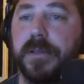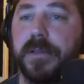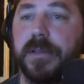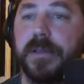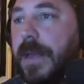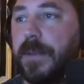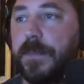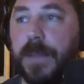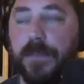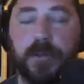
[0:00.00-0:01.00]
maybe
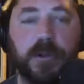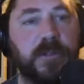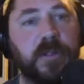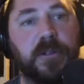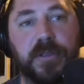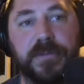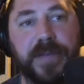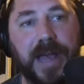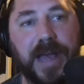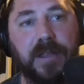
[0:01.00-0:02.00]
people heard that there's a
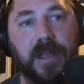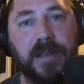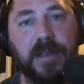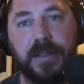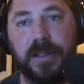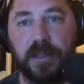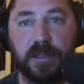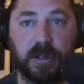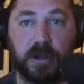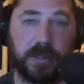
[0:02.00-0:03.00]
vaccine and they just
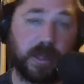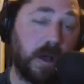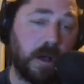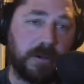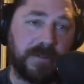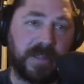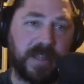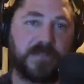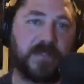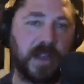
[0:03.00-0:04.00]
started saying, "Oh,
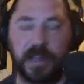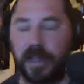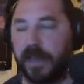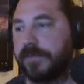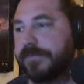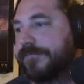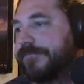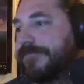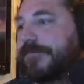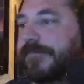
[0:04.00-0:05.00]
everything's fine again."
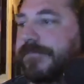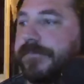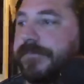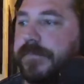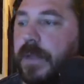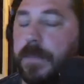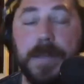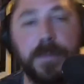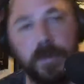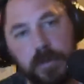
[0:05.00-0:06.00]

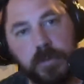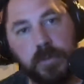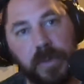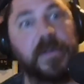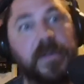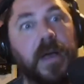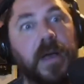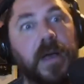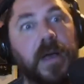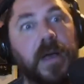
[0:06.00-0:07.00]
People, we've got to
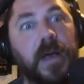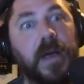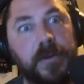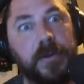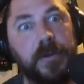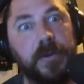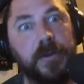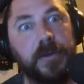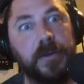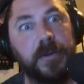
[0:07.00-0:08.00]
wait until it's
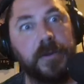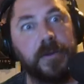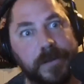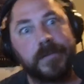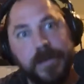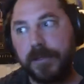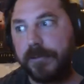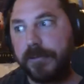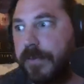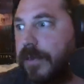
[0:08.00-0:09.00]
completely
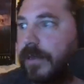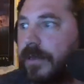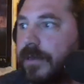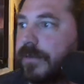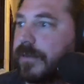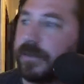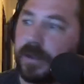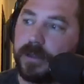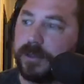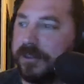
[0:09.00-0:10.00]
distributed.
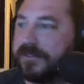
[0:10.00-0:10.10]
I don't know.